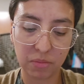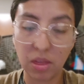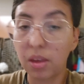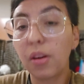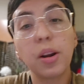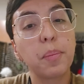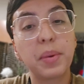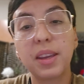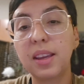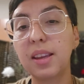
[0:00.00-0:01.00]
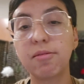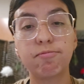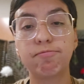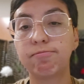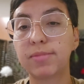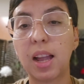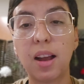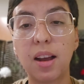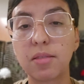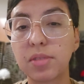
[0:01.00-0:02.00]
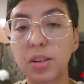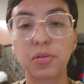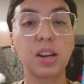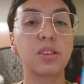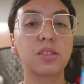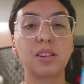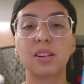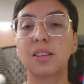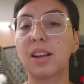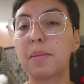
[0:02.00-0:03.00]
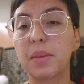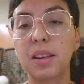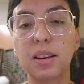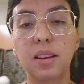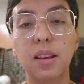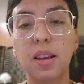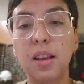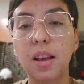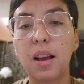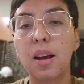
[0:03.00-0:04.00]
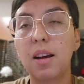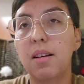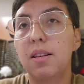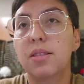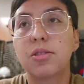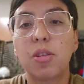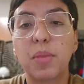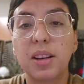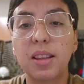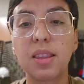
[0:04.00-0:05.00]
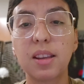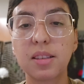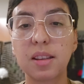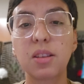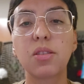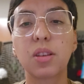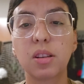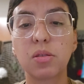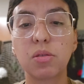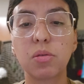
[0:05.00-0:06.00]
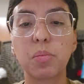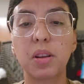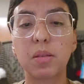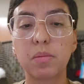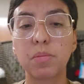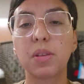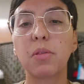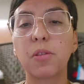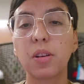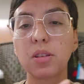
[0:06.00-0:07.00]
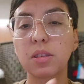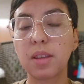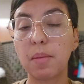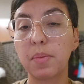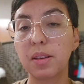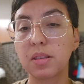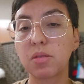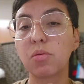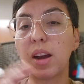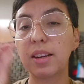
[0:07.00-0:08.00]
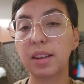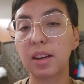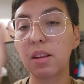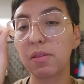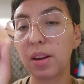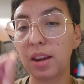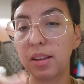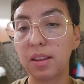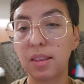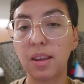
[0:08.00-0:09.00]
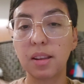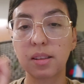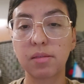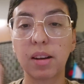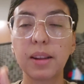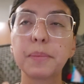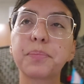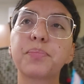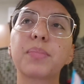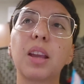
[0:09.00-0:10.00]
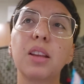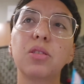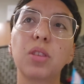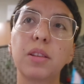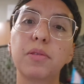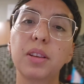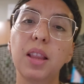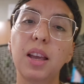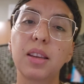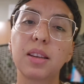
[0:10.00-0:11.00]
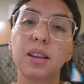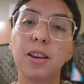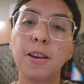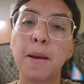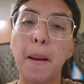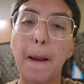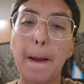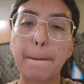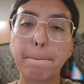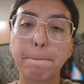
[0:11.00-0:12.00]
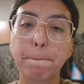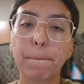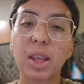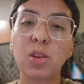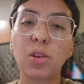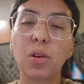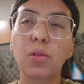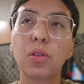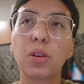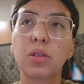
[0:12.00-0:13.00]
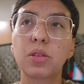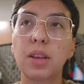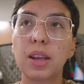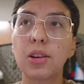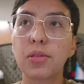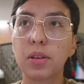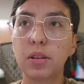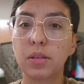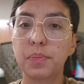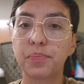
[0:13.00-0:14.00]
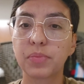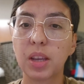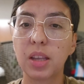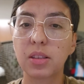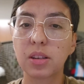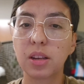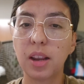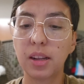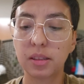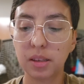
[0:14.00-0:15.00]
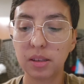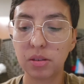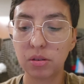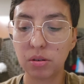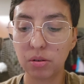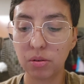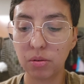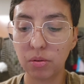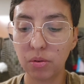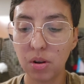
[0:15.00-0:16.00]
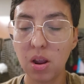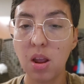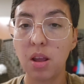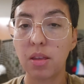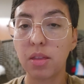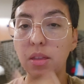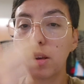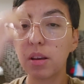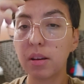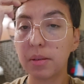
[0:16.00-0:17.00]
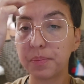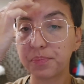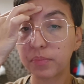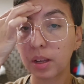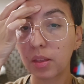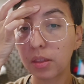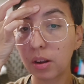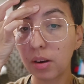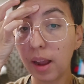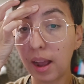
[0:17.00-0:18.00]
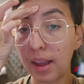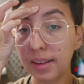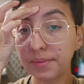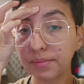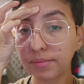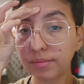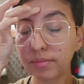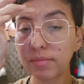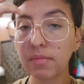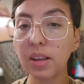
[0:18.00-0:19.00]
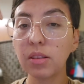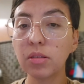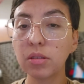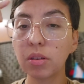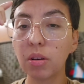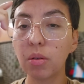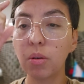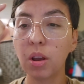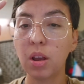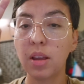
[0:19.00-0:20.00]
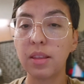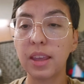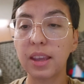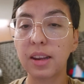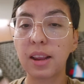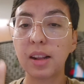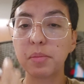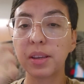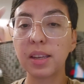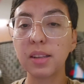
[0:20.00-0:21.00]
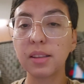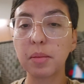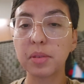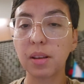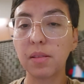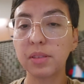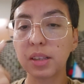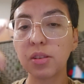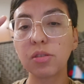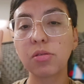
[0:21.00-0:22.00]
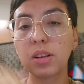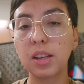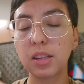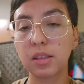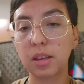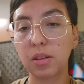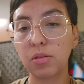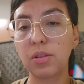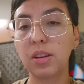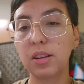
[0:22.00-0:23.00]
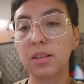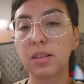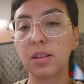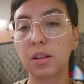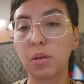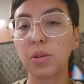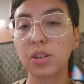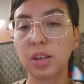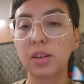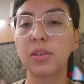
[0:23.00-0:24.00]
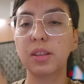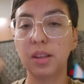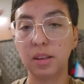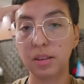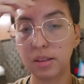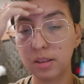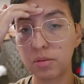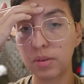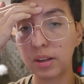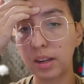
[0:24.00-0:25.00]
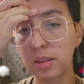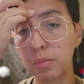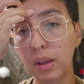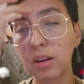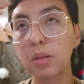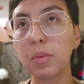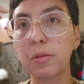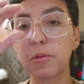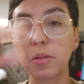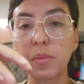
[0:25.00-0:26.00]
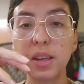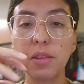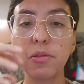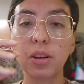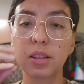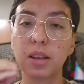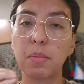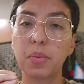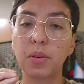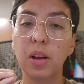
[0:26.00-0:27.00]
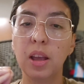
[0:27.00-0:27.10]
therapy, regression, so many things that you can do, but the first step is to identify the things, right? And so I feel like, the sacral, it's connected to the third eye. So they can help heal themselves. It usually is you heal the lower chakra and then this one gets better. But for me, for example,